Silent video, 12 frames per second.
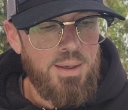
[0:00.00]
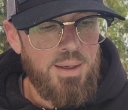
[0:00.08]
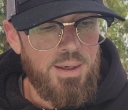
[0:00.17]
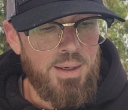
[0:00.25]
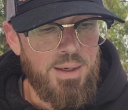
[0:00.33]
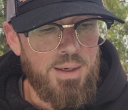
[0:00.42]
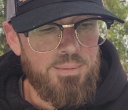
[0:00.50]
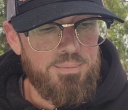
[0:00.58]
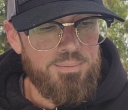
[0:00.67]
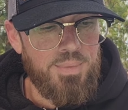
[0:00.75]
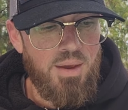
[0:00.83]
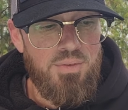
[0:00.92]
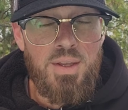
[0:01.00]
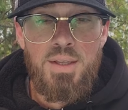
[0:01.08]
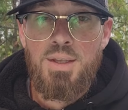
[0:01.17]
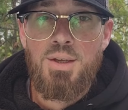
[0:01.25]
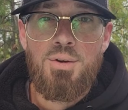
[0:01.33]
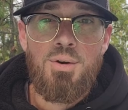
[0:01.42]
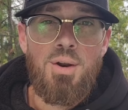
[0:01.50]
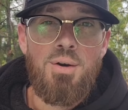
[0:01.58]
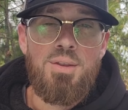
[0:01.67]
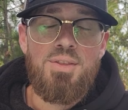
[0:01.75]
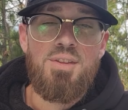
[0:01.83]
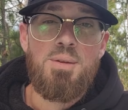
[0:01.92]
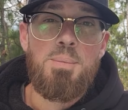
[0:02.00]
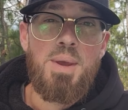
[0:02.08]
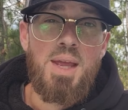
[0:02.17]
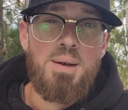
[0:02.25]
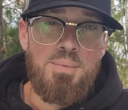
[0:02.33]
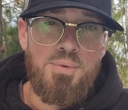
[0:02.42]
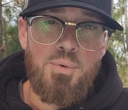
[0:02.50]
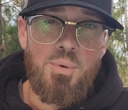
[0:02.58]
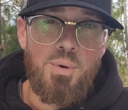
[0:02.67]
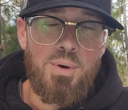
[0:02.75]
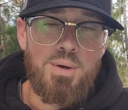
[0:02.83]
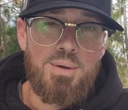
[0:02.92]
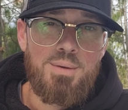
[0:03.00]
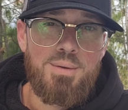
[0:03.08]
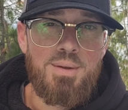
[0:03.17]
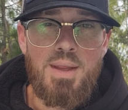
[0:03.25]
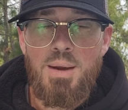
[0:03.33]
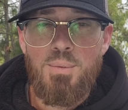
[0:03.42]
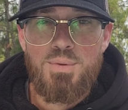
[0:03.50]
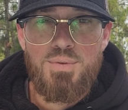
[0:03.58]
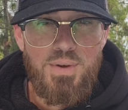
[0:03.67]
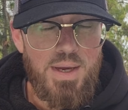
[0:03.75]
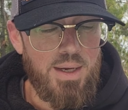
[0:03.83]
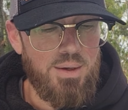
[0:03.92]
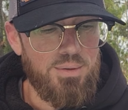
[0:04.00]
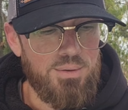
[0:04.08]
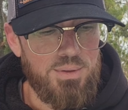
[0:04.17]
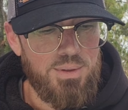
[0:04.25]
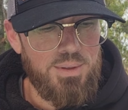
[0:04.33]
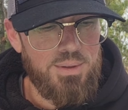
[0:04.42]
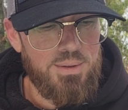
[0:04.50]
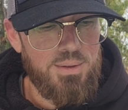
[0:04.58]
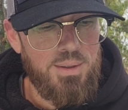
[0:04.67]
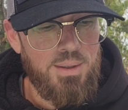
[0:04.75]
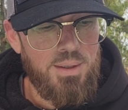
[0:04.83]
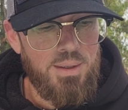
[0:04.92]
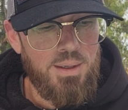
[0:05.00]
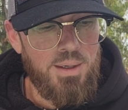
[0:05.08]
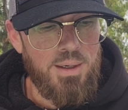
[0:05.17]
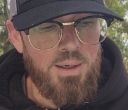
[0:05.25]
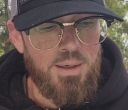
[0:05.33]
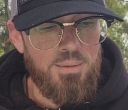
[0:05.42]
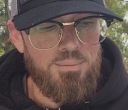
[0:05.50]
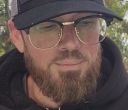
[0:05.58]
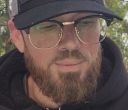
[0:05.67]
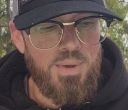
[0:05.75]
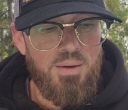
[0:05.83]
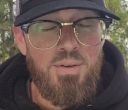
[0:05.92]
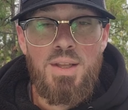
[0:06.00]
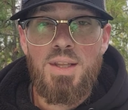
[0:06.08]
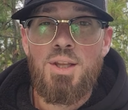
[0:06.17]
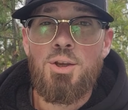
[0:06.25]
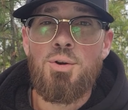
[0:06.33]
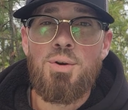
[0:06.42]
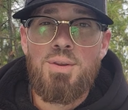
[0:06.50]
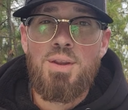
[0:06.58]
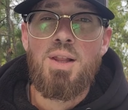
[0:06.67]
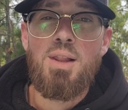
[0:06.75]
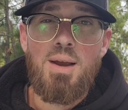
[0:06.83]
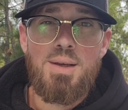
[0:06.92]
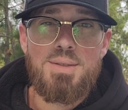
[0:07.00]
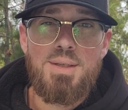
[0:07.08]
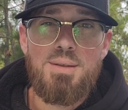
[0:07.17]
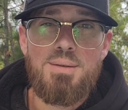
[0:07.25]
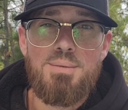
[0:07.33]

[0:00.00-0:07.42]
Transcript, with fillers: Um, I've hidden liquor underneath of the bed before, and that was found. Um, I've hidden liquor in the closet,